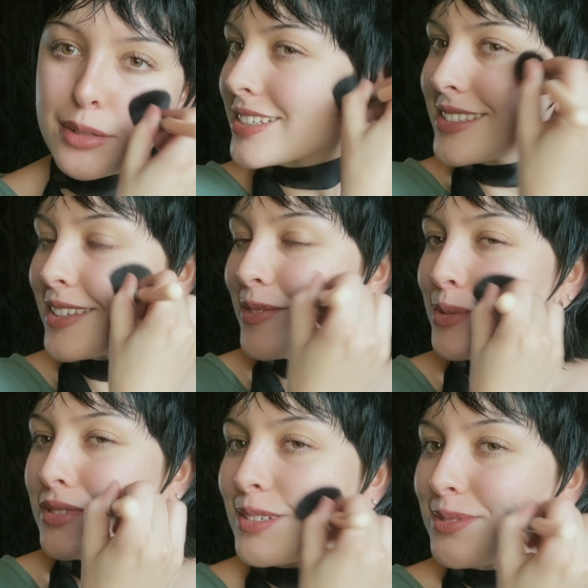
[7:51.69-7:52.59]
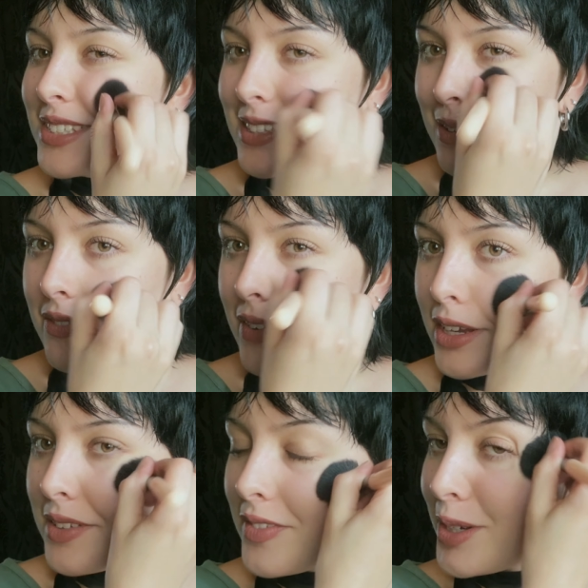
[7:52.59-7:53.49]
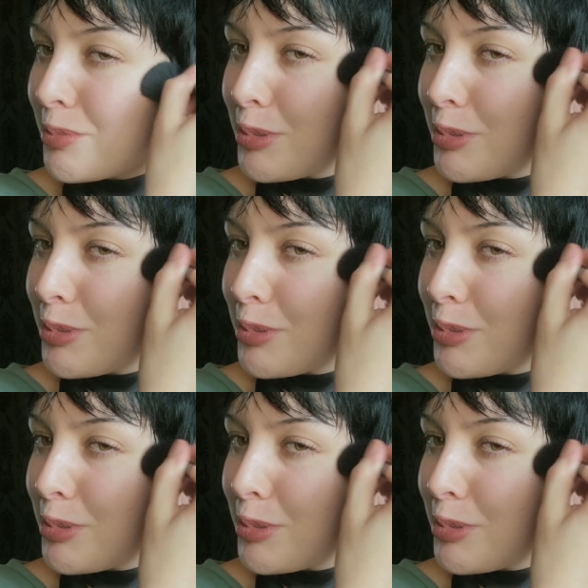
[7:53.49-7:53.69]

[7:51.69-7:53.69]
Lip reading: I just love cool tones. They're very, very